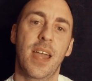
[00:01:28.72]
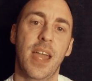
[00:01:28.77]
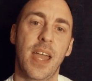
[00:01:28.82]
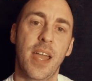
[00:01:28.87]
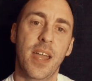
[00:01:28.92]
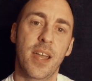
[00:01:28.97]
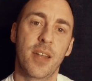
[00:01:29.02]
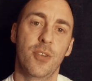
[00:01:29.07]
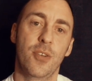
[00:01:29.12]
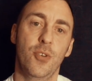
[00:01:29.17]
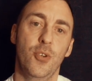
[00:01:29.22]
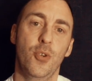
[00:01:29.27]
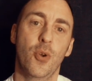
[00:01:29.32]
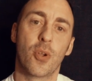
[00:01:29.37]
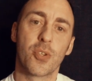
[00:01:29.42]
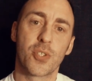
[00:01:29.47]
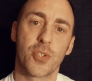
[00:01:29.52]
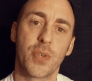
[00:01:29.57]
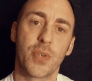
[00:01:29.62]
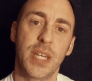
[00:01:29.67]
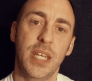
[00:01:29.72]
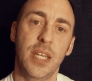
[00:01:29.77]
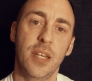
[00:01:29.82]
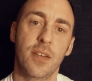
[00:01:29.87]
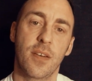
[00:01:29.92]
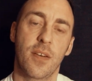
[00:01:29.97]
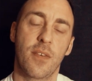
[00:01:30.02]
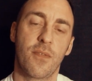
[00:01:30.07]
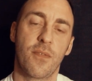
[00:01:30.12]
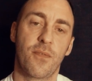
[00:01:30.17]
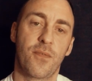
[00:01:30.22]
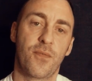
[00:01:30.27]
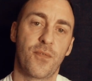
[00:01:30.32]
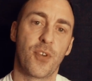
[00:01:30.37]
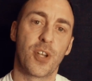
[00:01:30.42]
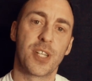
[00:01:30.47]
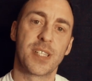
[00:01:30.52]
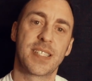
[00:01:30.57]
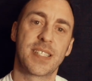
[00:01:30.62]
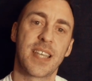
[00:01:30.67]
And you also need
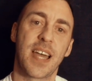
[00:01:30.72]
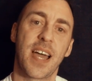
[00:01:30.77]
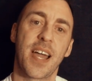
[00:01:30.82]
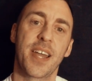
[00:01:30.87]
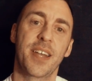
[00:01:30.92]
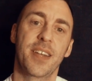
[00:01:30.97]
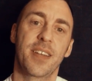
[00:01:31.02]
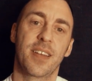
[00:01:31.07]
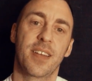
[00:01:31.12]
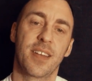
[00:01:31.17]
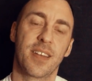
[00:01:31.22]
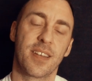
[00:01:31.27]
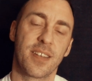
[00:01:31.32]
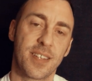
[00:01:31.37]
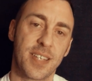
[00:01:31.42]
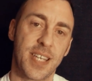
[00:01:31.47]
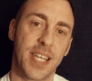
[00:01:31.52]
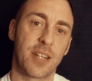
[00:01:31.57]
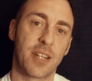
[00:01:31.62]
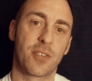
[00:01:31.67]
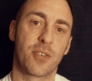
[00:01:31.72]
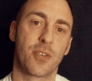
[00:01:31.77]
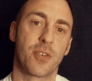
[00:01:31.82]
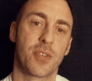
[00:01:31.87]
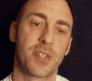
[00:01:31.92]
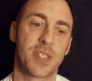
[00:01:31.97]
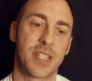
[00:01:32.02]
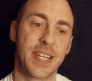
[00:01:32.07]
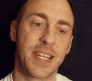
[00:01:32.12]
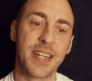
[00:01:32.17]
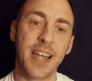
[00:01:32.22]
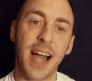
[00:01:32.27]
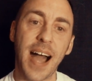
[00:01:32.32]
frontside kick turns, and